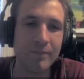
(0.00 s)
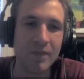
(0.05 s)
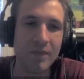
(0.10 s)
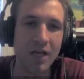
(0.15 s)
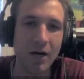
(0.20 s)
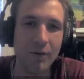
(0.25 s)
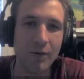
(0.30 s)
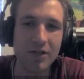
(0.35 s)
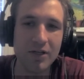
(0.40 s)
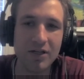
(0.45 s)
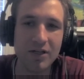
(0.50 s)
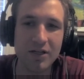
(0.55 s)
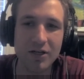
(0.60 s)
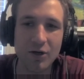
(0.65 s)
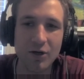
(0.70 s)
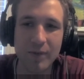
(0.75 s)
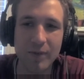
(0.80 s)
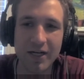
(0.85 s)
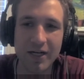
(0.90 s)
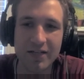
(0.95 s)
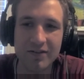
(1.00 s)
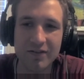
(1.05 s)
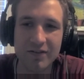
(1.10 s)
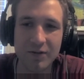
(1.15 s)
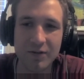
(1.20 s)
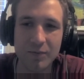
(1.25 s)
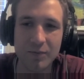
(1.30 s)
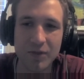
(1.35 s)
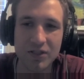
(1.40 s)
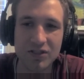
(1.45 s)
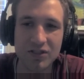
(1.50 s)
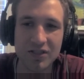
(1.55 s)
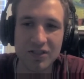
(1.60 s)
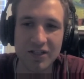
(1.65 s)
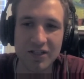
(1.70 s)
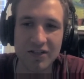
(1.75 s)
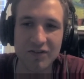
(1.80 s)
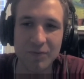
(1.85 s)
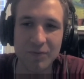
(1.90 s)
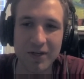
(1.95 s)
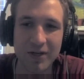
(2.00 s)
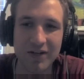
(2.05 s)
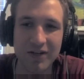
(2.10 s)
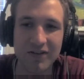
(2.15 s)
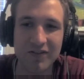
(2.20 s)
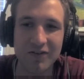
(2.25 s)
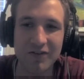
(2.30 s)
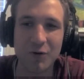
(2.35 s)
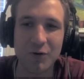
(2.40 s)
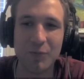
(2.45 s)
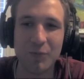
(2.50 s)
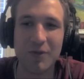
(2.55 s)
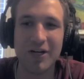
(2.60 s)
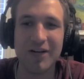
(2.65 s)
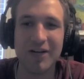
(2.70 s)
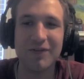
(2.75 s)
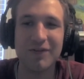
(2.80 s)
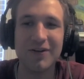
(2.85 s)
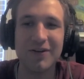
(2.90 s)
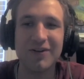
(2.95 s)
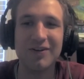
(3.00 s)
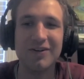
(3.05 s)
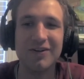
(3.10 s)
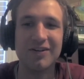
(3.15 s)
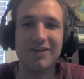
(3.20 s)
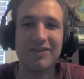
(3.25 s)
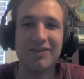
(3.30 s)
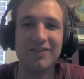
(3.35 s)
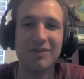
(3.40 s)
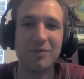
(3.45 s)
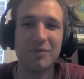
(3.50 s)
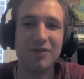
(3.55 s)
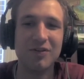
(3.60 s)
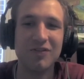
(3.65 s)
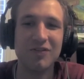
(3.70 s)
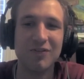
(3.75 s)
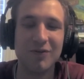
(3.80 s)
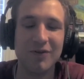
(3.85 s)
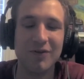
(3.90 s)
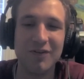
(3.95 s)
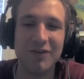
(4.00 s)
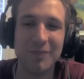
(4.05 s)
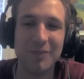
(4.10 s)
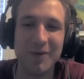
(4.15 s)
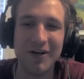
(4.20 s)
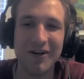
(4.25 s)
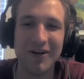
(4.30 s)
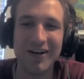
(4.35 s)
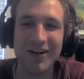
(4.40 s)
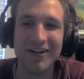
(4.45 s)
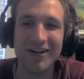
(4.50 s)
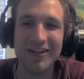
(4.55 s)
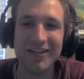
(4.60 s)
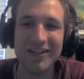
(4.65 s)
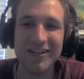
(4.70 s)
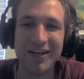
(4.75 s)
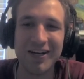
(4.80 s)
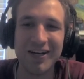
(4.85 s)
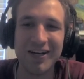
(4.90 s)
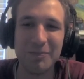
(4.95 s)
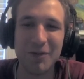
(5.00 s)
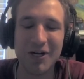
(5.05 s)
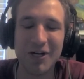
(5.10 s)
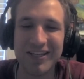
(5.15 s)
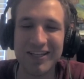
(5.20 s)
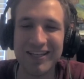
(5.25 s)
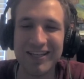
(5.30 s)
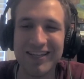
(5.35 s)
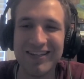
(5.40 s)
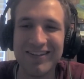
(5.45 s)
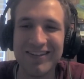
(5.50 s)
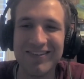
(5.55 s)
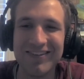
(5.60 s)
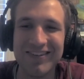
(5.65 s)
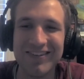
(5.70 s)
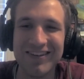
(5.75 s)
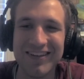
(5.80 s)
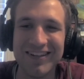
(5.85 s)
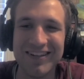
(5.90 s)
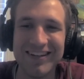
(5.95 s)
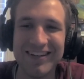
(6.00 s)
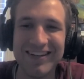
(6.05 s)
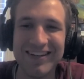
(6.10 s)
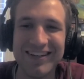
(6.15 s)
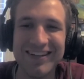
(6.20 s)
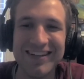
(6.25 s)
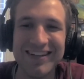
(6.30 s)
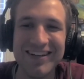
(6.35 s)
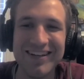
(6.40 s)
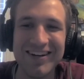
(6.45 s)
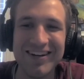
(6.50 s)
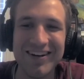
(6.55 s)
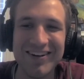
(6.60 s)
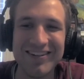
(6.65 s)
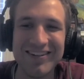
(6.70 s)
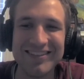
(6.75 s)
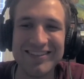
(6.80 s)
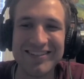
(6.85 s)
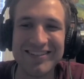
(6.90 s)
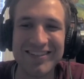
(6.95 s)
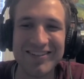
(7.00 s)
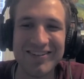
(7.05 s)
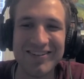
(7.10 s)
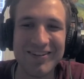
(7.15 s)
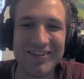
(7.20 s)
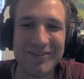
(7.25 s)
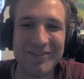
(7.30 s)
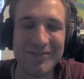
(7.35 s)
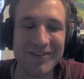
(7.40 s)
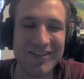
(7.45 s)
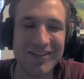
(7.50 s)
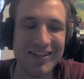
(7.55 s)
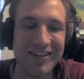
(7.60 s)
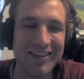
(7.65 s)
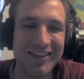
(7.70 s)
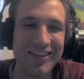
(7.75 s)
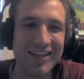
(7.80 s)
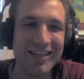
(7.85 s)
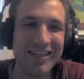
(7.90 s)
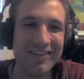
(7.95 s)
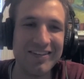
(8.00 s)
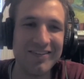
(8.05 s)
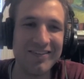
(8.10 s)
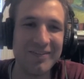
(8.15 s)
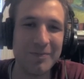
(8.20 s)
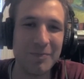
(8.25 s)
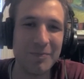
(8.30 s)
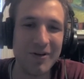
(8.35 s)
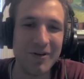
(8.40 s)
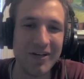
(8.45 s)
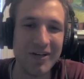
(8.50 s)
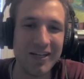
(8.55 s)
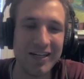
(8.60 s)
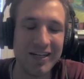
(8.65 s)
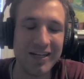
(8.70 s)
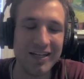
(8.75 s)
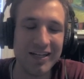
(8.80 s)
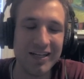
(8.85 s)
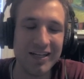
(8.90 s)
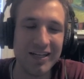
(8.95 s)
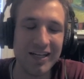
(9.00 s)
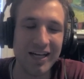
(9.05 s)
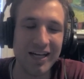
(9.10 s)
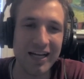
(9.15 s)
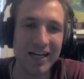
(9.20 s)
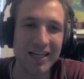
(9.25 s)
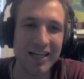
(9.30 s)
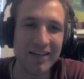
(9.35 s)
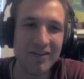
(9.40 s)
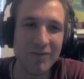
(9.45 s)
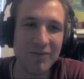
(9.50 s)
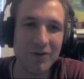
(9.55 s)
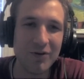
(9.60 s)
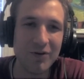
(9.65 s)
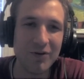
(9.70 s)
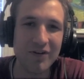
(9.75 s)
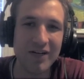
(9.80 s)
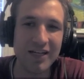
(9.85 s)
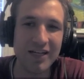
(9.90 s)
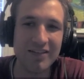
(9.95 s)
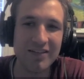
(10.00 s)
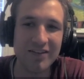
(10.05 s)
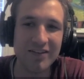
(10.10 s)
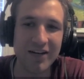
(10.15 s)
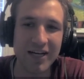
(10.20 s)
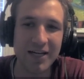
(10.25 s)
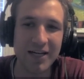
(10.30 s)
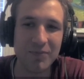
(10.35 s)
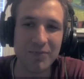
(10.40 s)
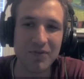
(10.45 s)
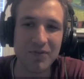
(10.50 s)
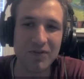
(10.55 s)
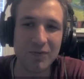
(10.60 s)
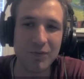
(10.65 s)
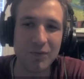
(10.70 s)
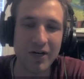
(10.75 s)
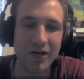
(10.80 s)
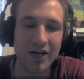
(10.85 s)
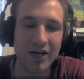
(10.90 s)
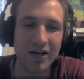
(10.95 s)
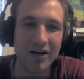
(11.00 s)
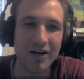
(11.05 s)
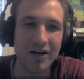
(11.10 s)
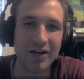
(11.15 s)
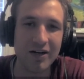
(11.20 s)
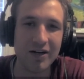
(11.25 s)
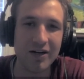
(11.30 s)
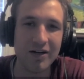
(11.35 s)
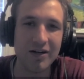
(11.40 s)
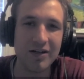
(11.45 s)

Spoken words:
I wanted to go back to your mission experience a little bit. I've heard some of the stories about like monkeys and all these other different things, but I guess were there any times where,